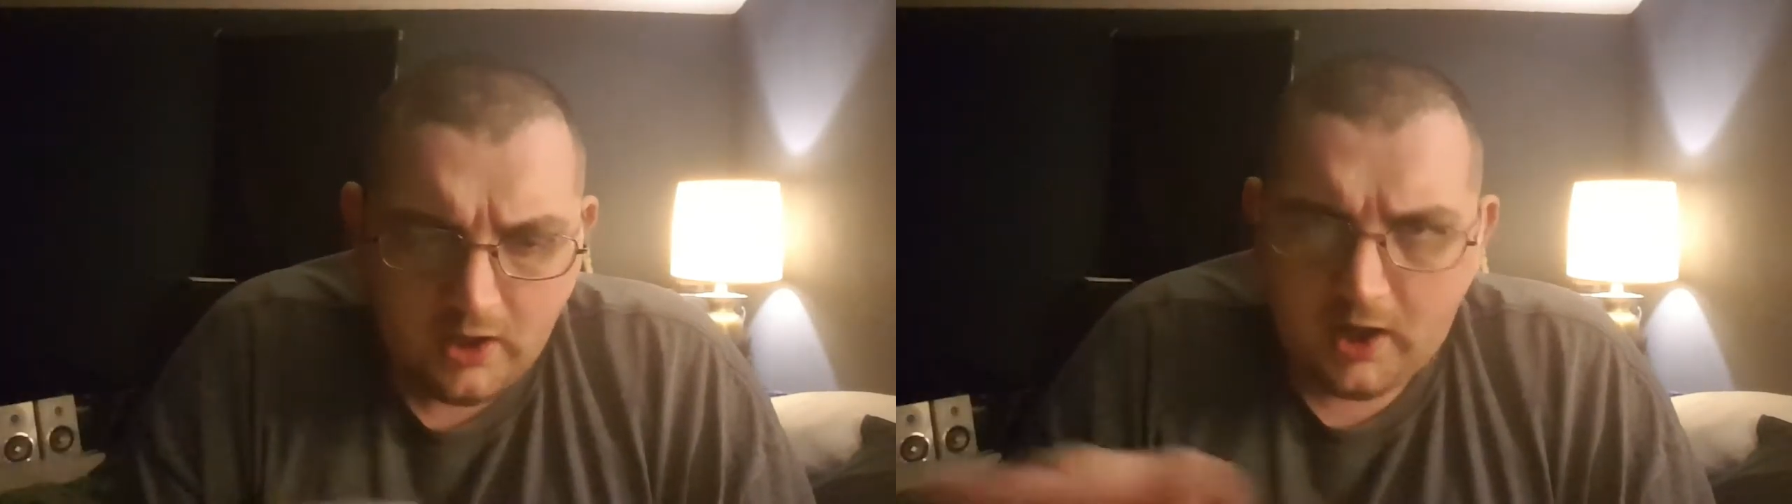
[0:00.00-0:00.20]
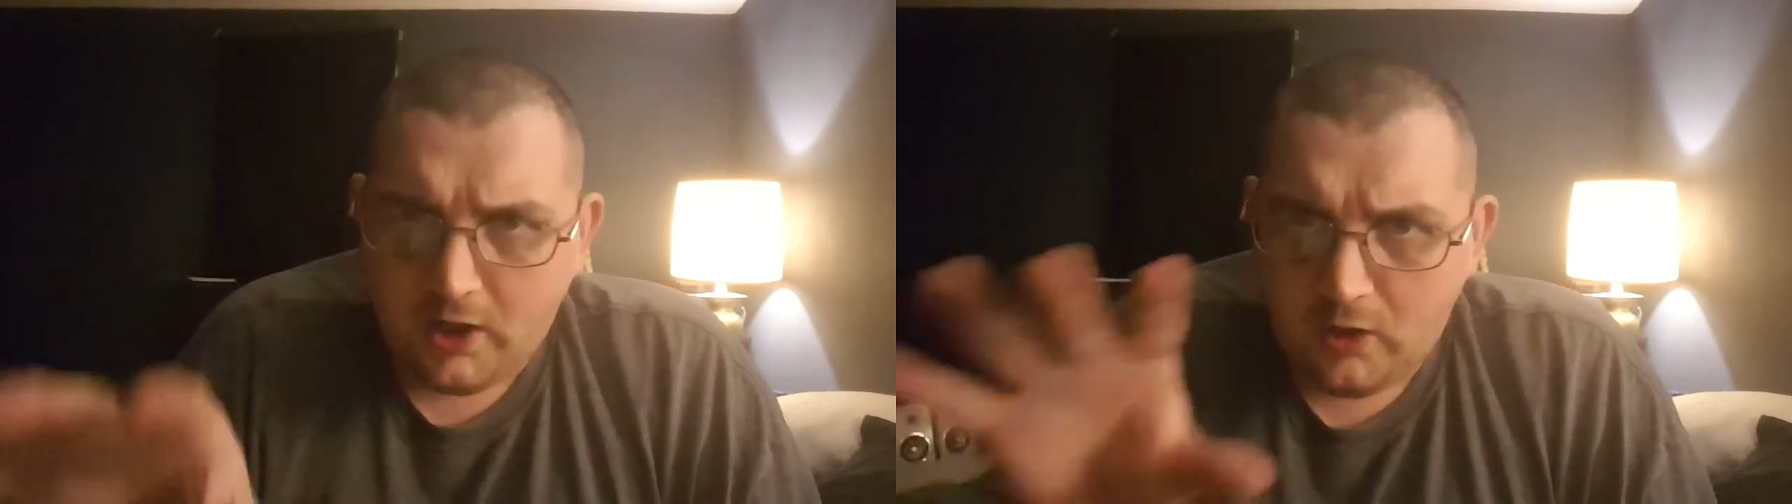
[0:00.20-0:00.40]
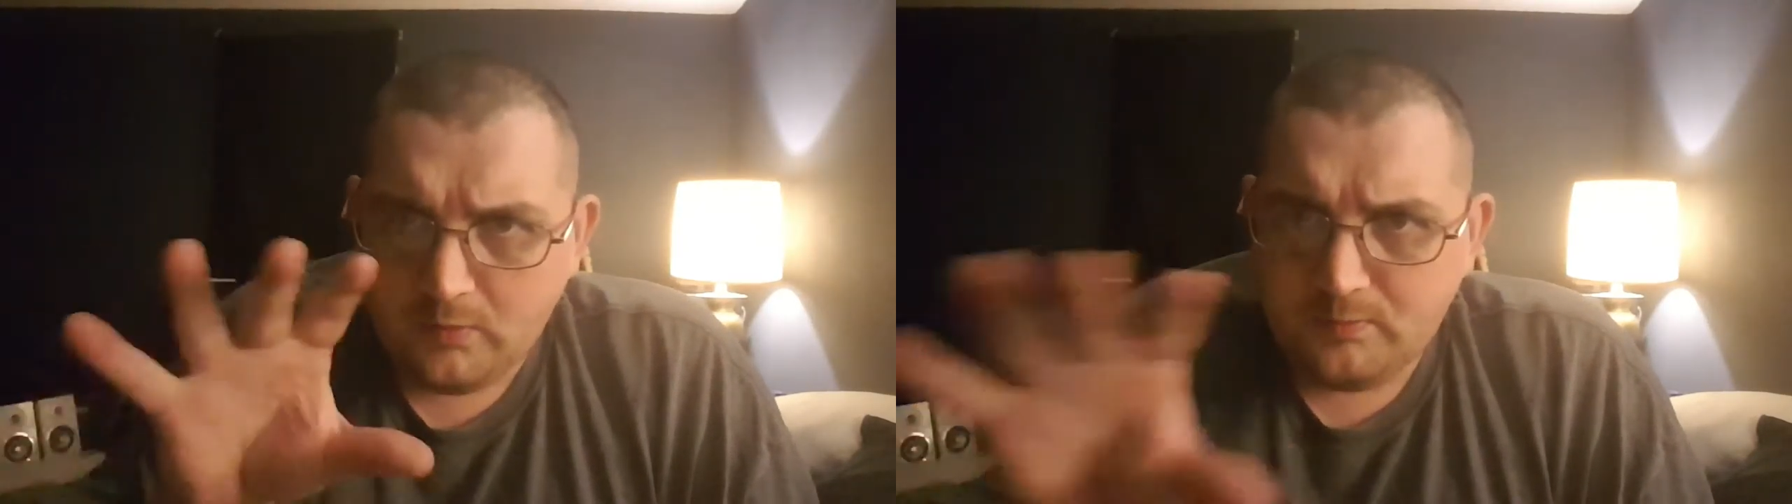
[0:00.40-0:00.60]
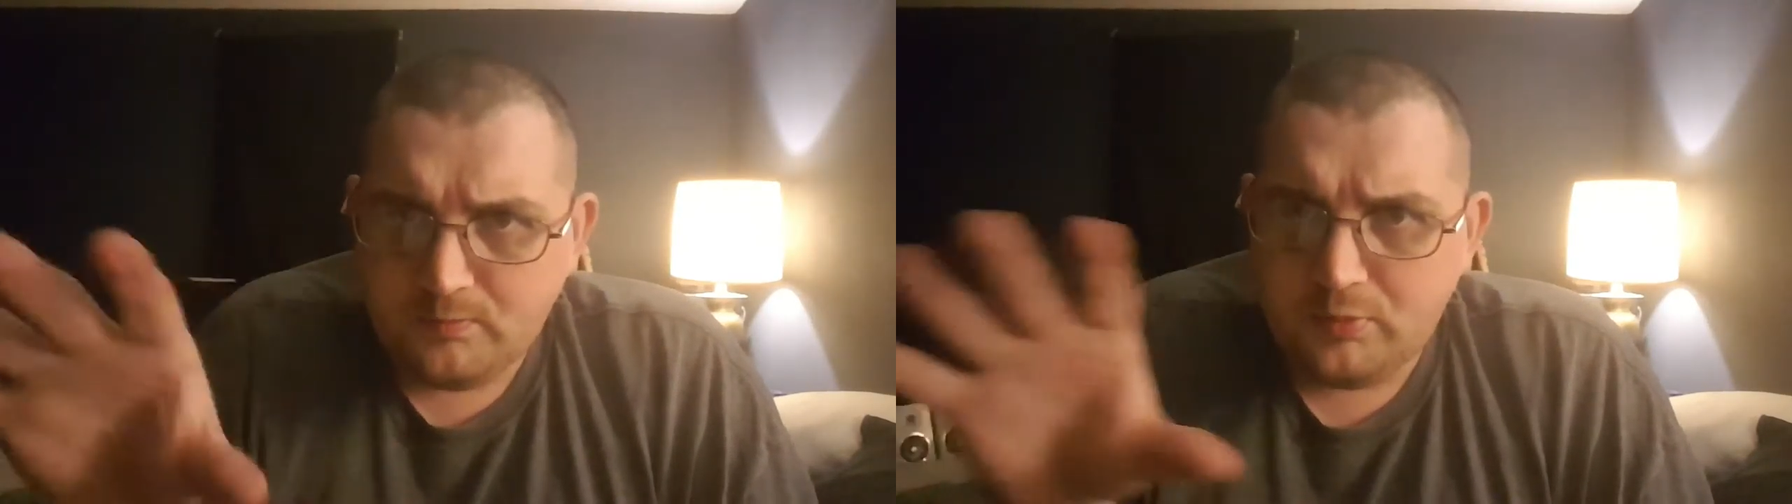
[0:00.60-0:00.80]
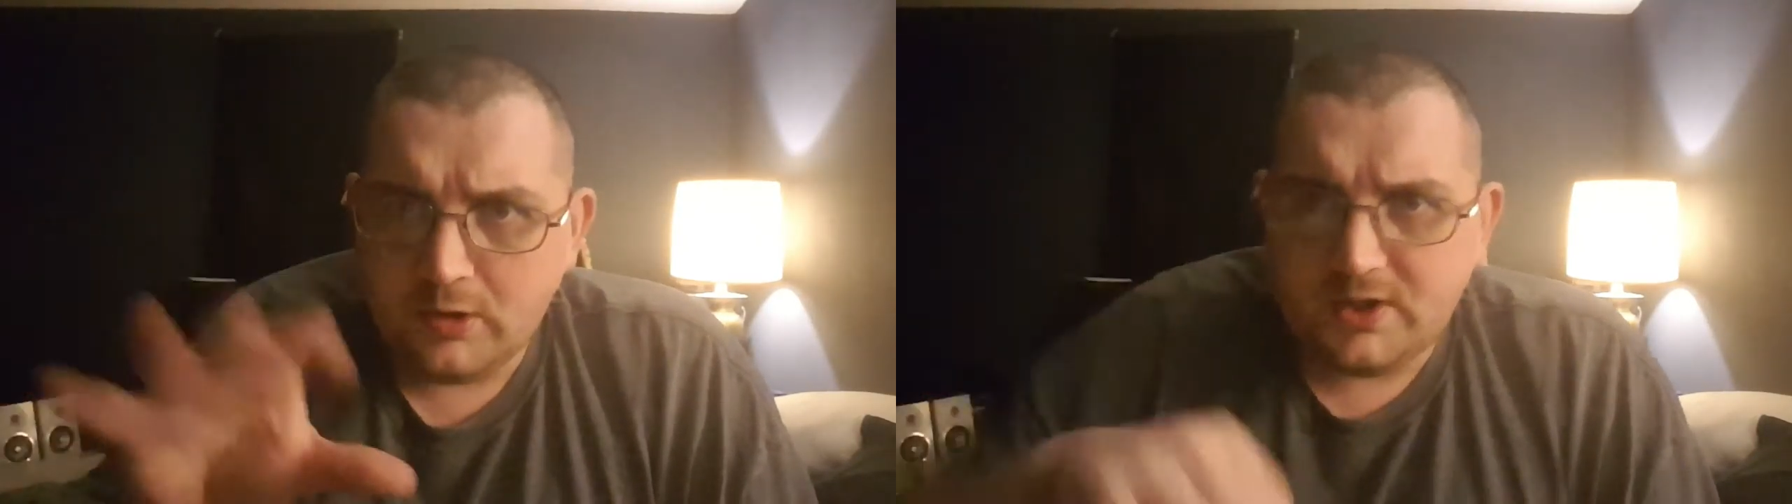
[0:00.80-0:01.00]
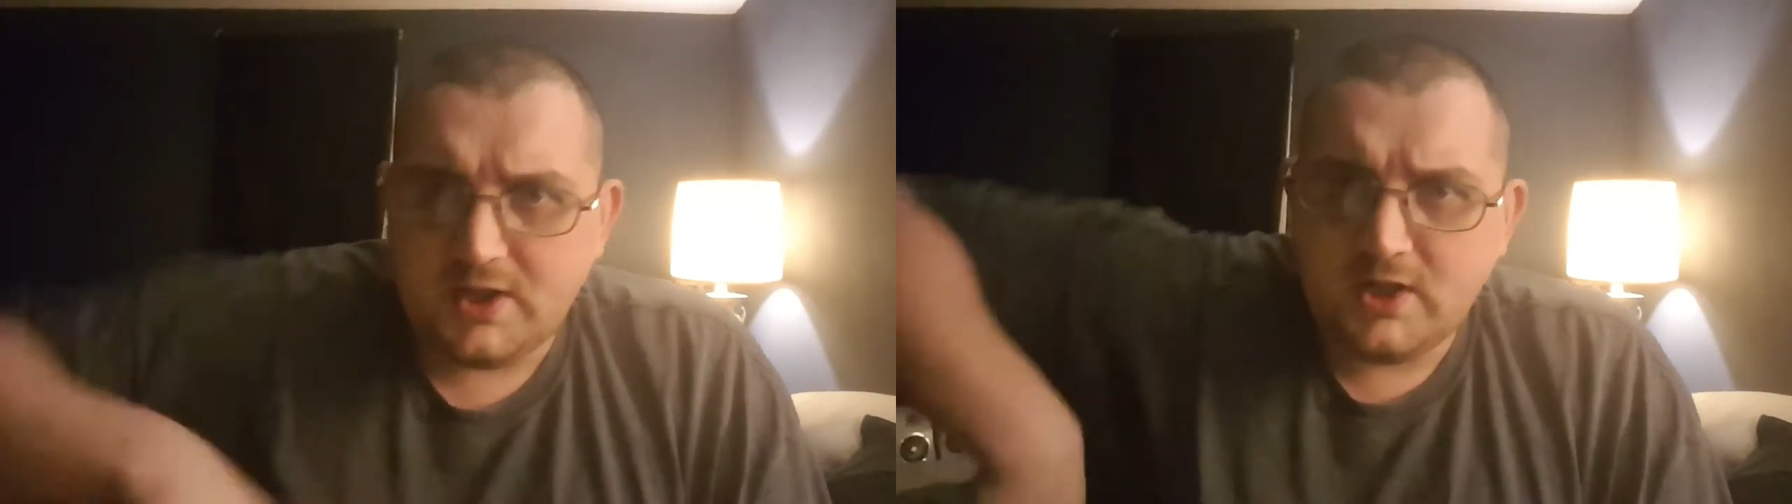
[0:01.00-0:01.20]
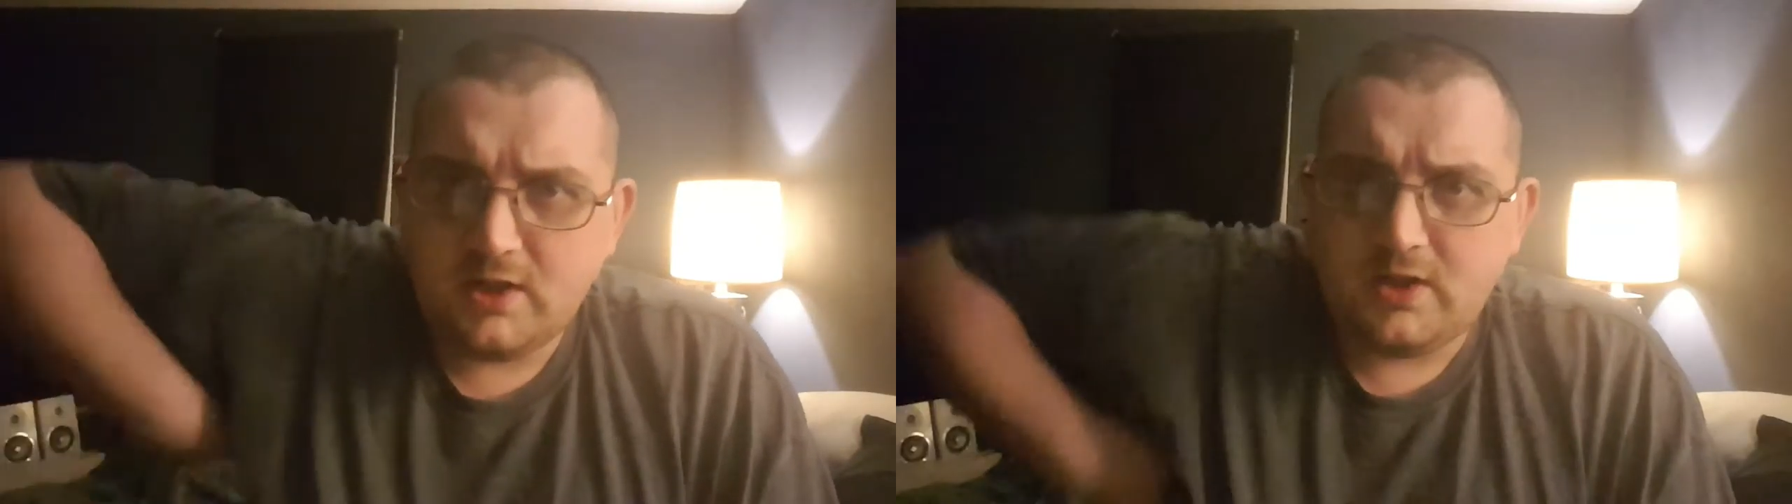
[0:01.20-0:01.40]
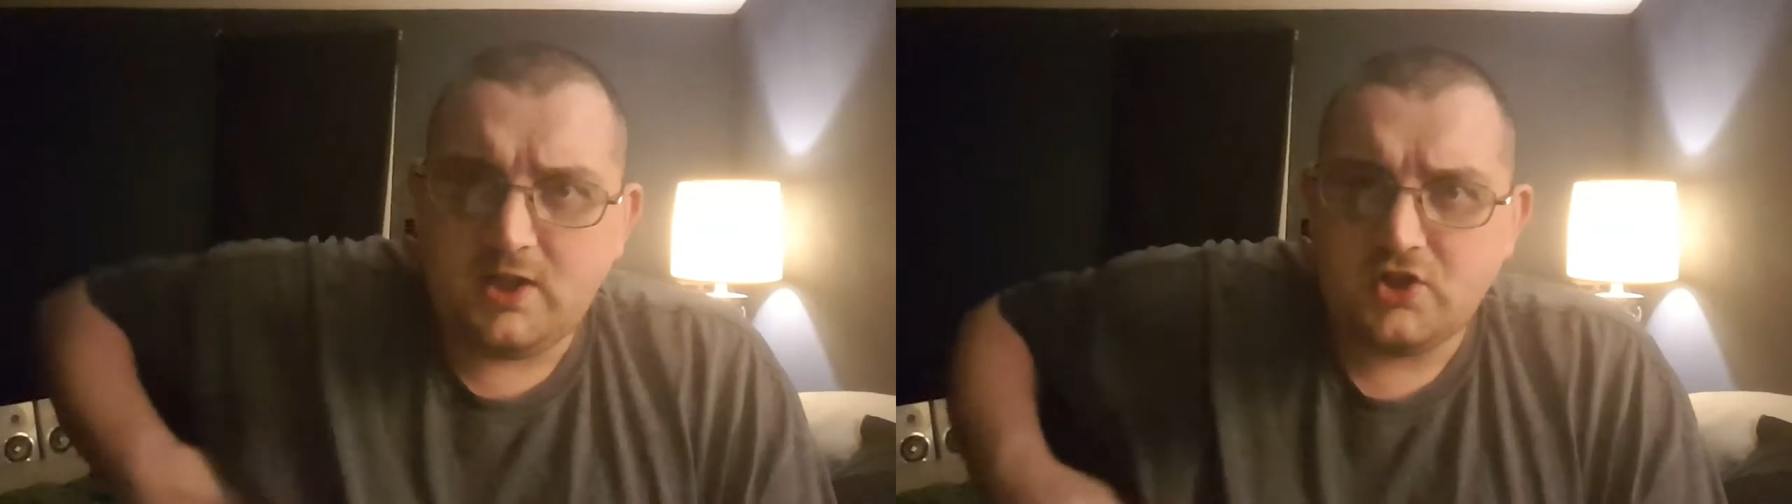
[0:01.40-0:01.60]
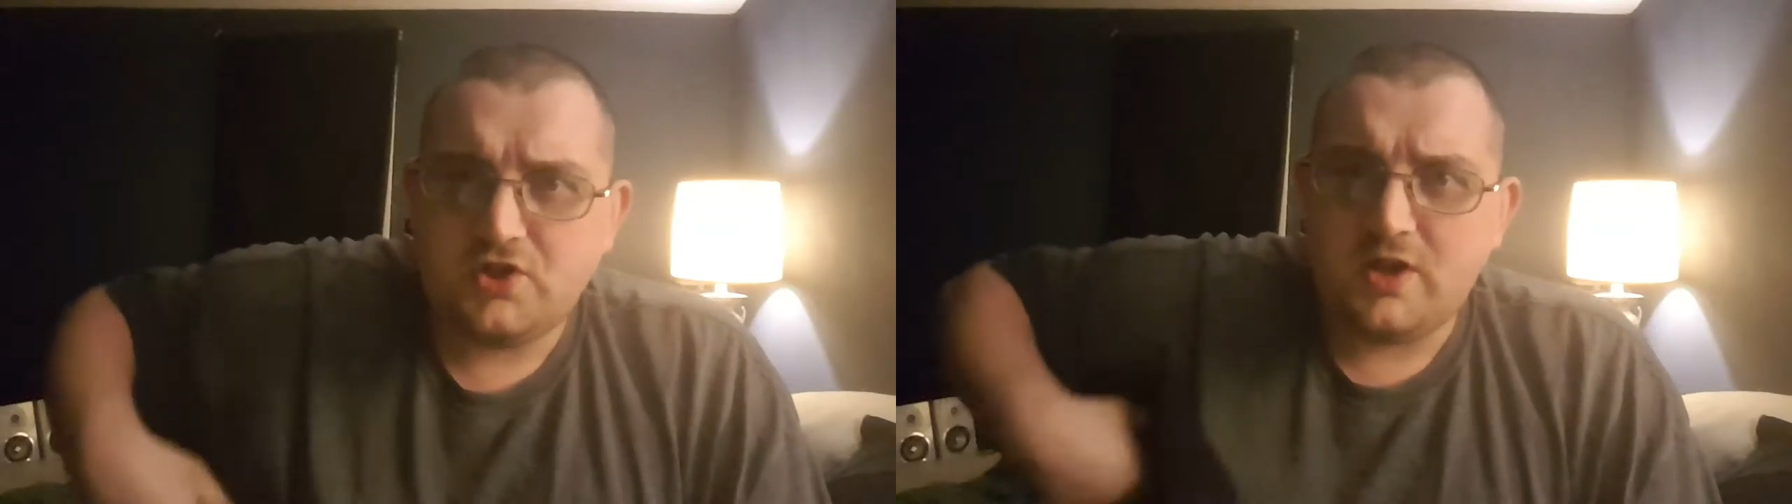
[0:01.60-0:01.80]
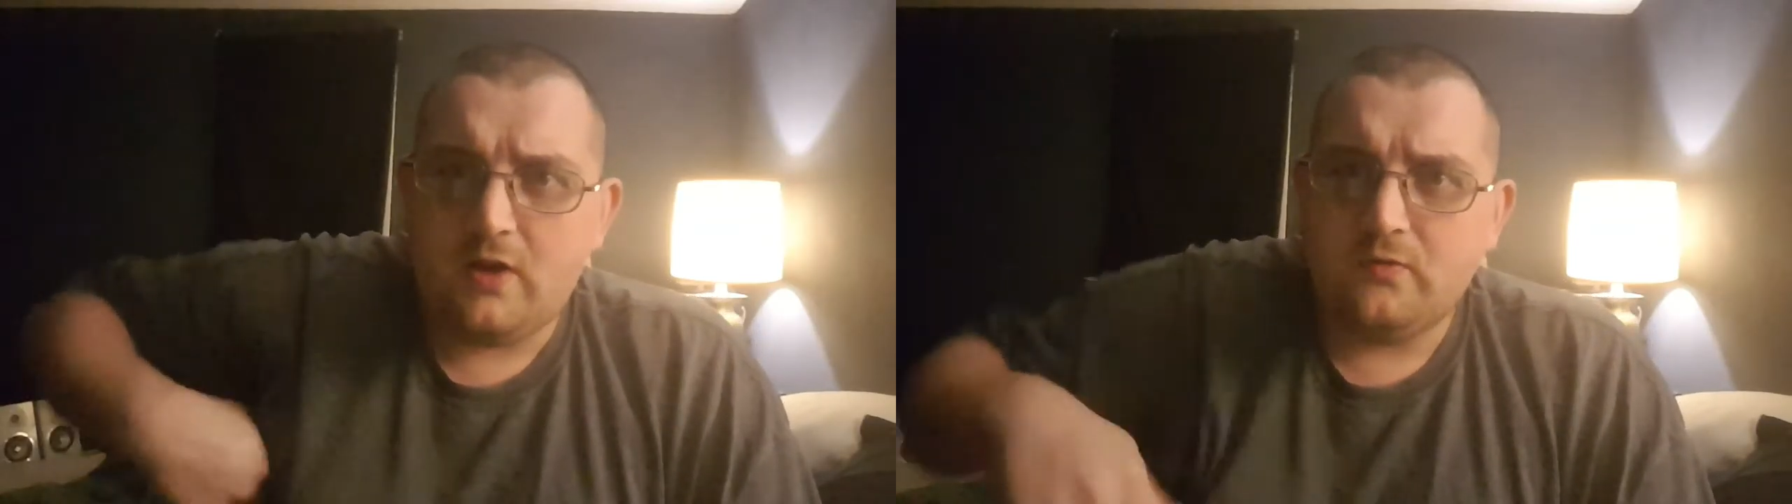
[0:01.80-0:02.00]
and I'll put the
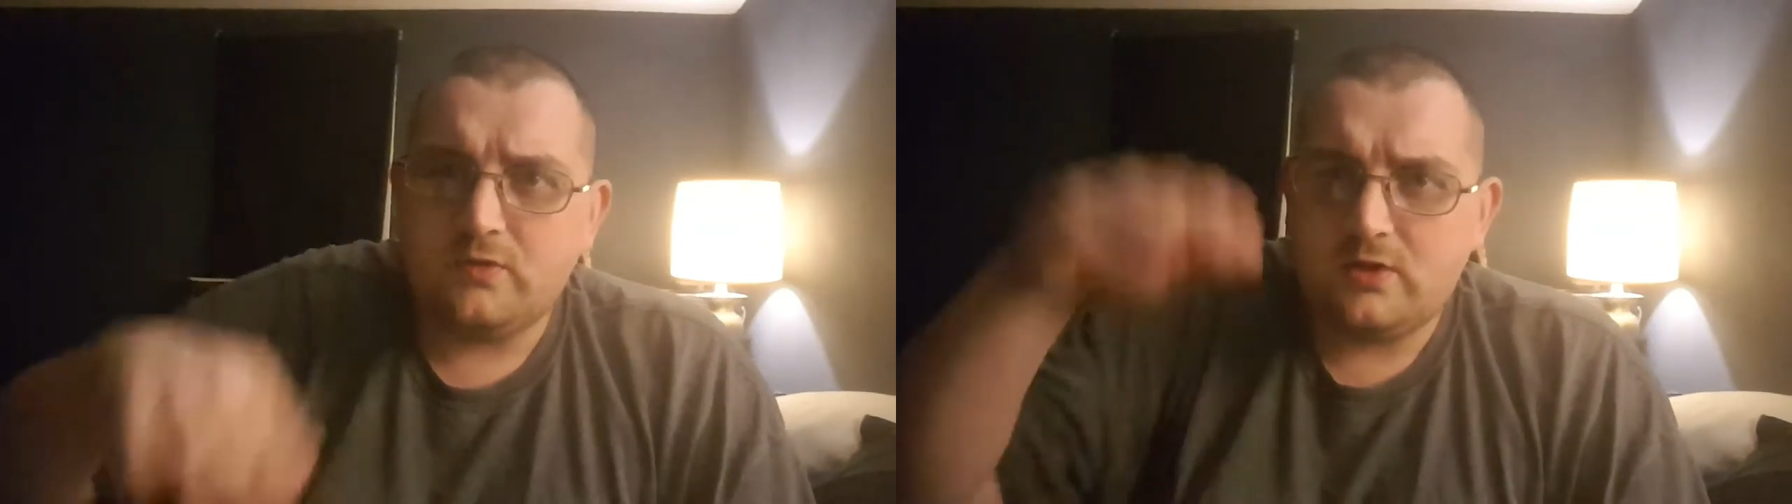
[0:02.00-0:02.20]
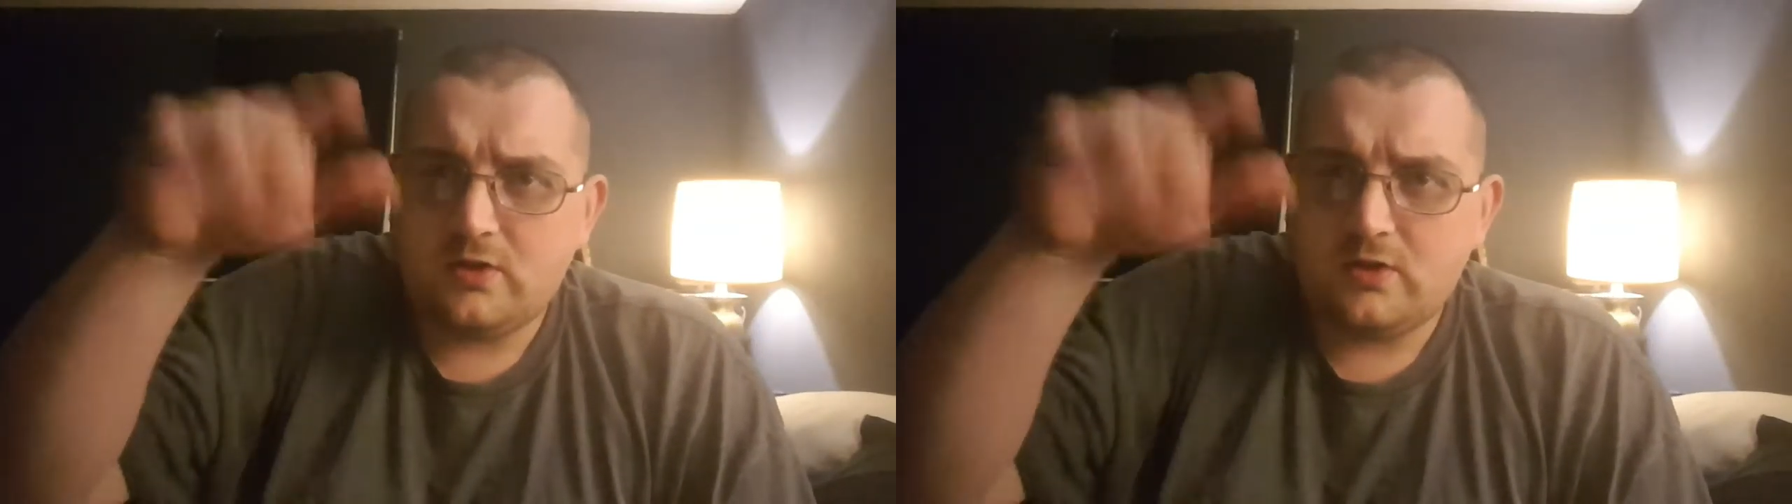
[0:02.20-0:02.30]
these, I'll